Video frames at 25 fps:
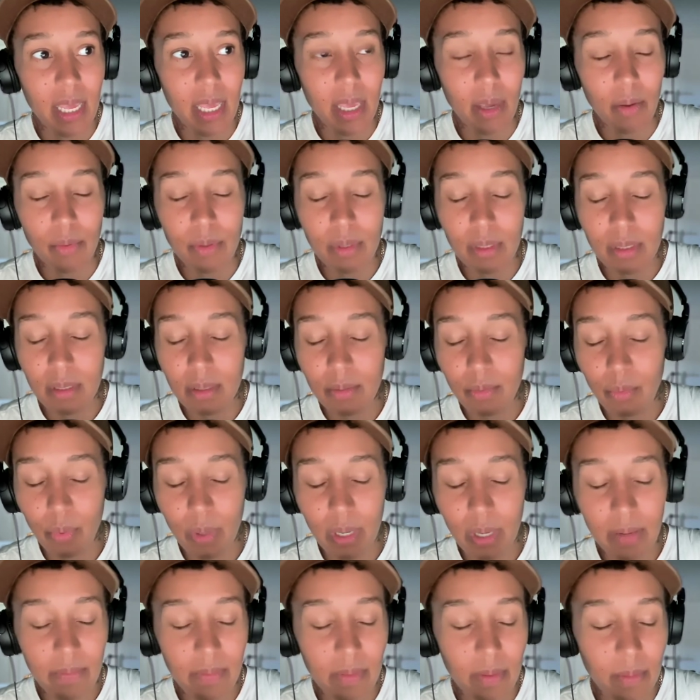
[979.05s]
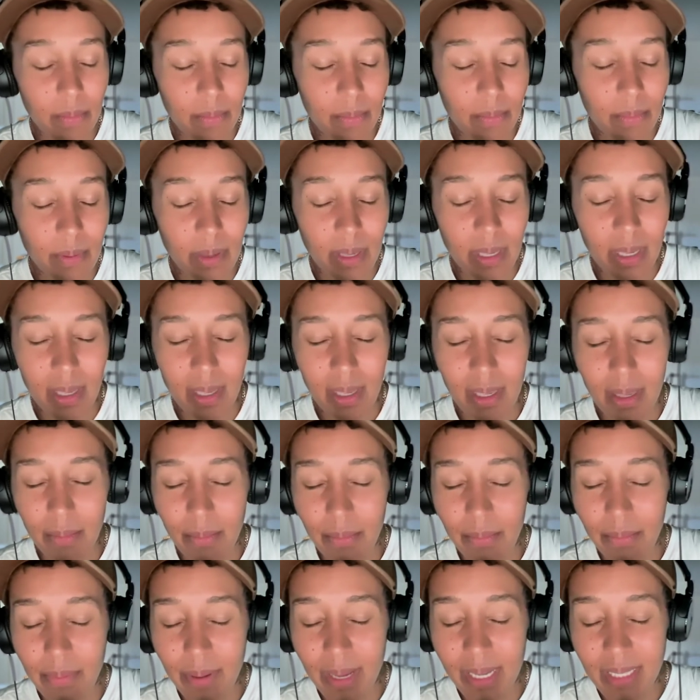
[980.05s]
it was one of the
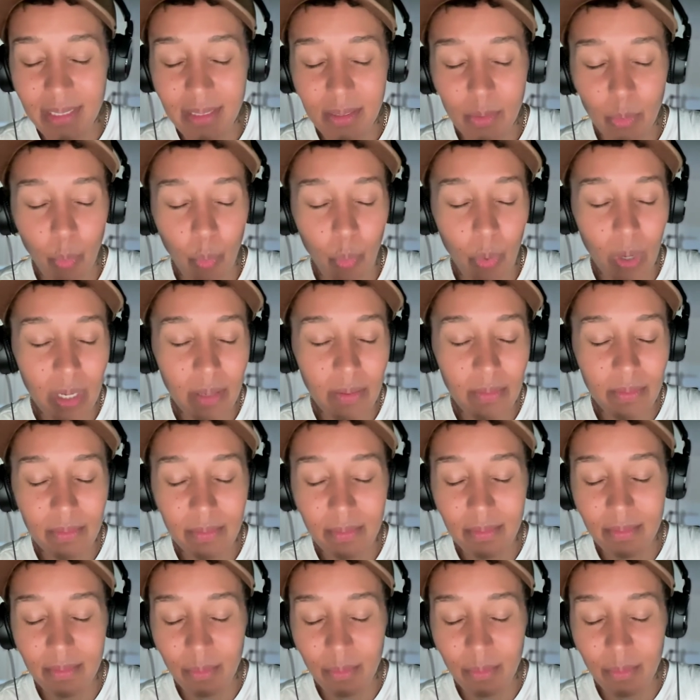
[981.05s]
best, one of